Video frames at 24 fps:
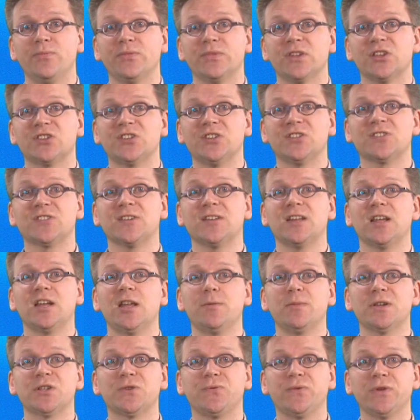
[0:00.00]
the system
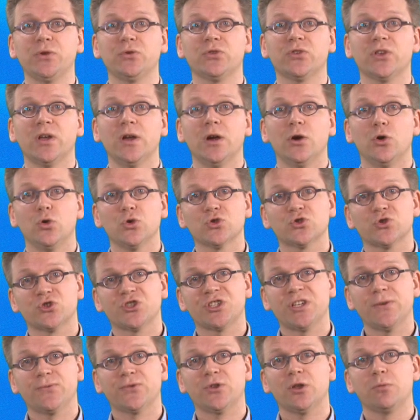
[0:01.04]
dynamics field also
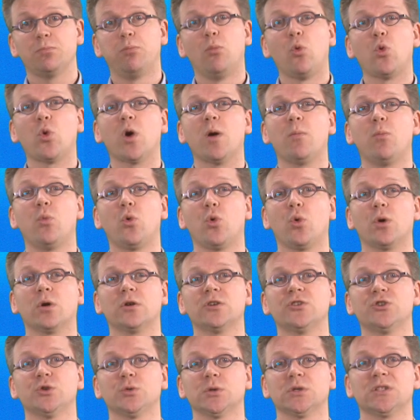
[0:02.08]
shifted more and more
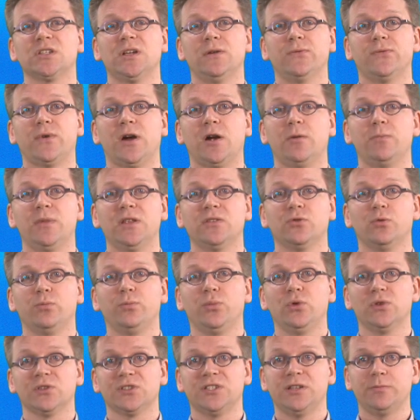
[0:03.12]
towards environmental
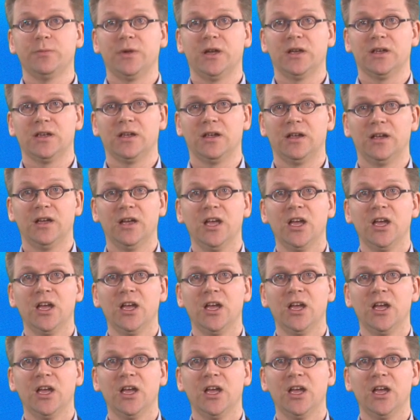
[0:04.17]
policymaking.